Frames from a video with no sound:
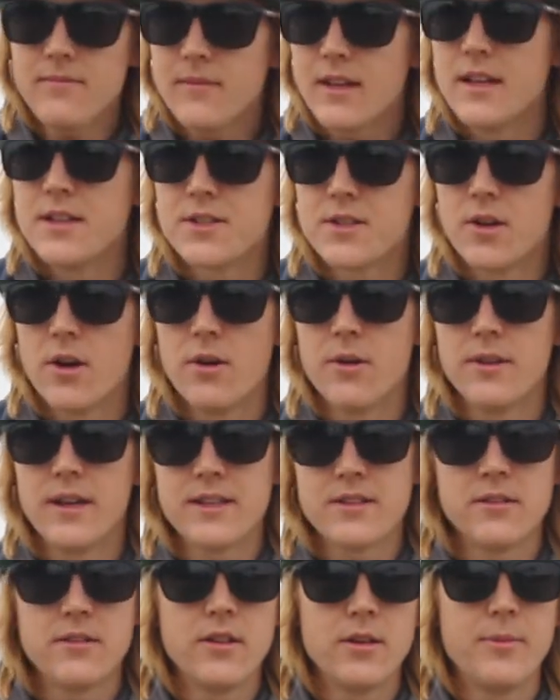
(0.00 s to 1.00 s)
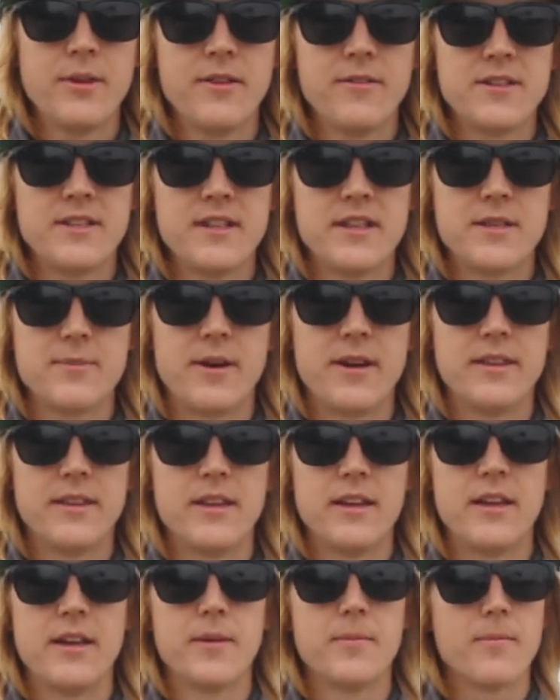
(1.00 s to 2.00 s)
And so that's a little bit of a C-spine
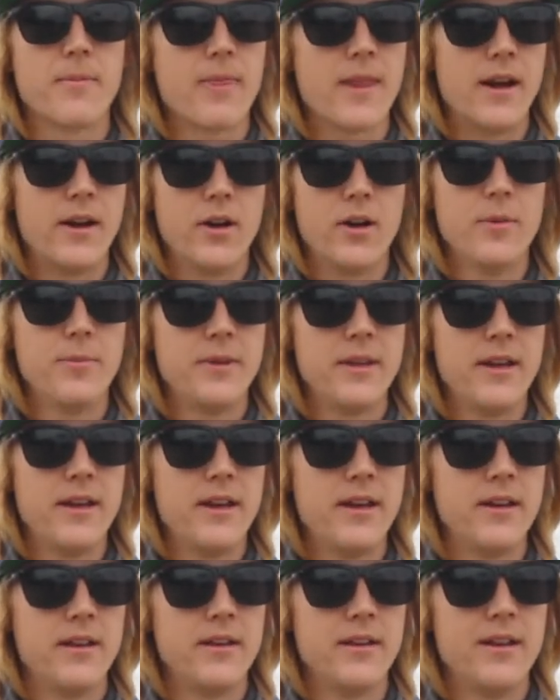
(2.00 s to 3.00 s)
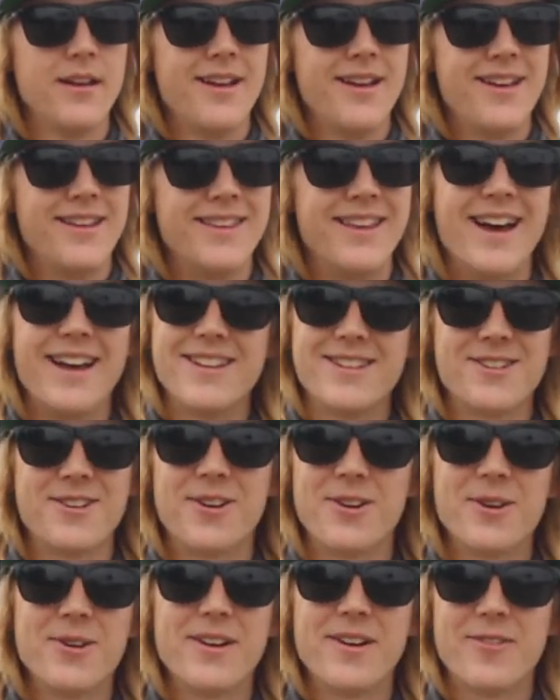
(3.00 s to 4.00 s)
thing. I hope that
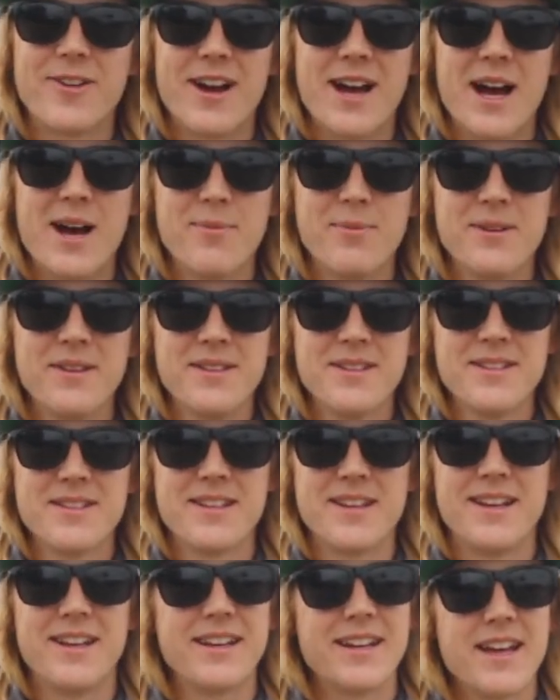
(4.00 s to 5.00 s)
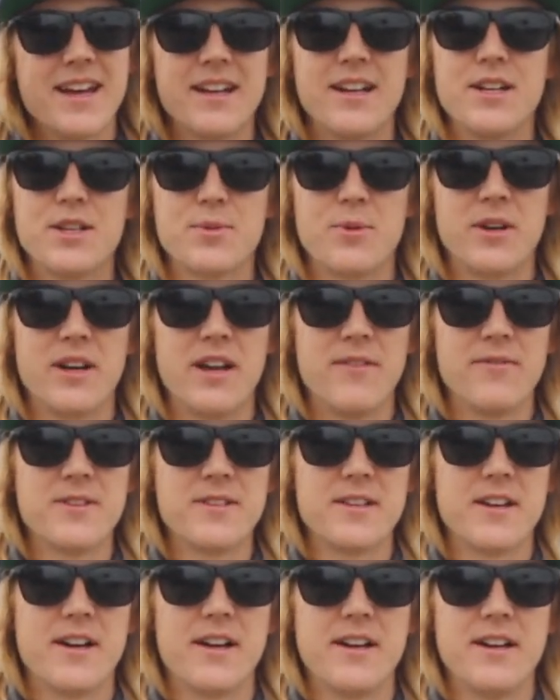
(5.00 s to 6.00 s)
scenario never happens. And again, I just want to
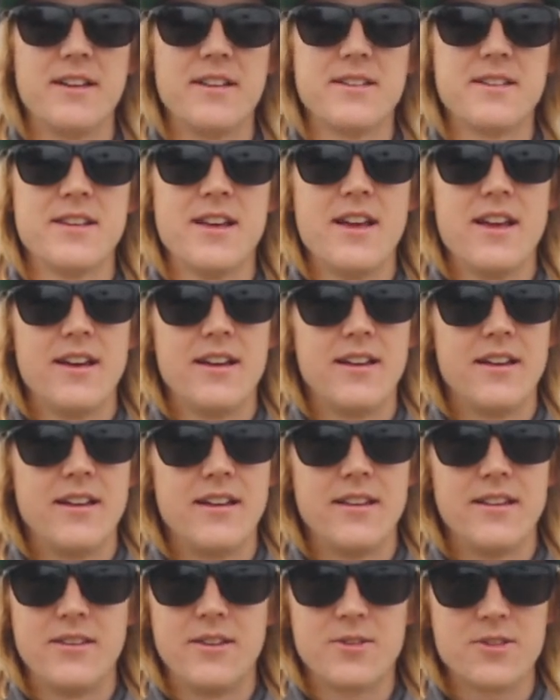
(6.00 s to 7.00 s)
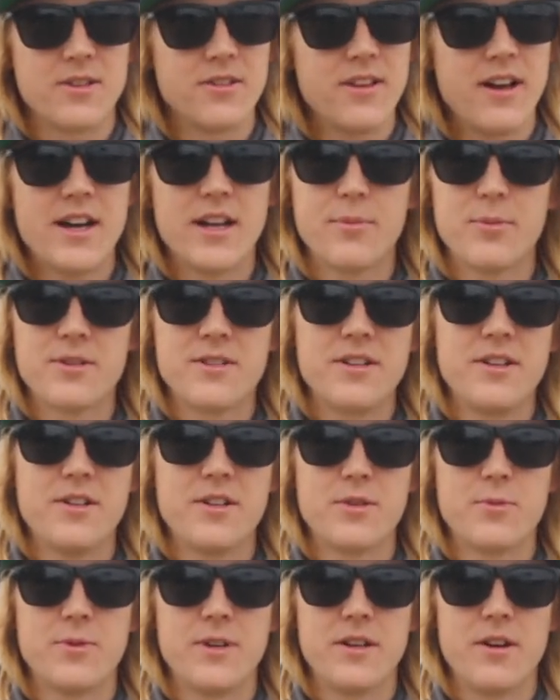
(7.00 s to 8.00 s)
emphasize, there's a lot of
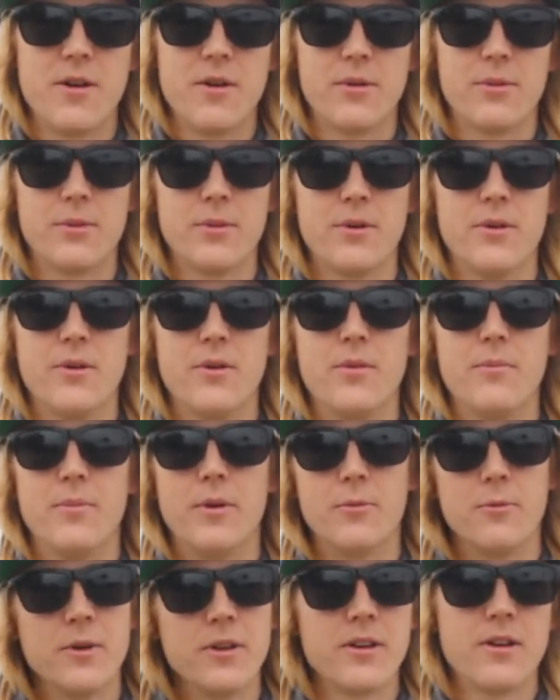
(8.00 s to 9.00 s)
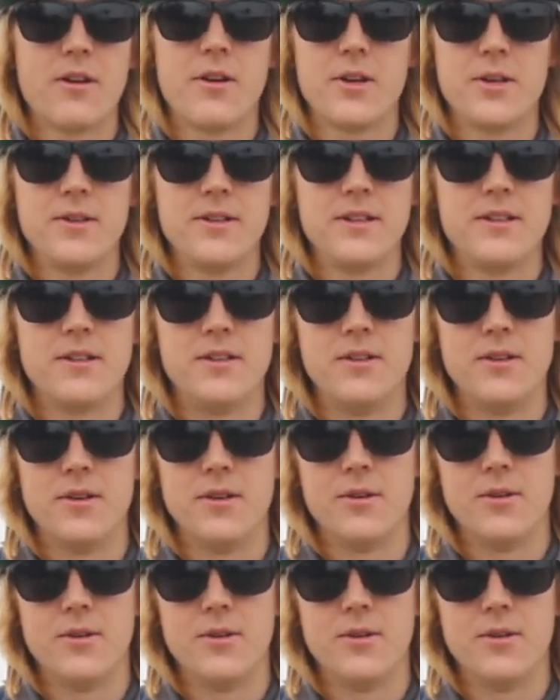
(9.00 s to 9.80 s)
procedures we go through, but really all you need to do,